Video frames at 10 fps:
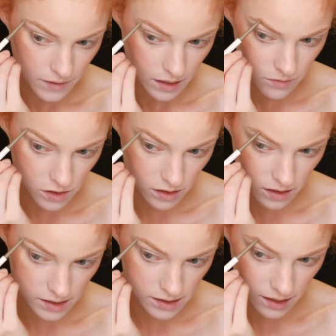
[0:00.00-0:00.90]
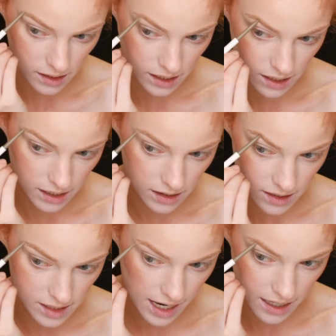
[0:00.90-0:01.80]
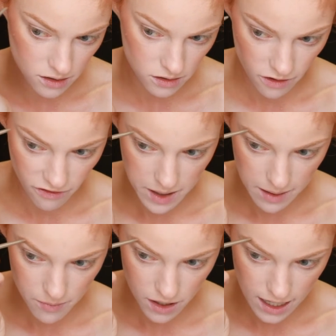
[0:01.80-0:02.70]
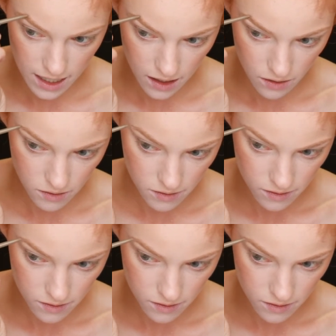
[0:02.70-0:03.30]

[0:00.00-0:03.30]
I'm just going to start at the tail of my brow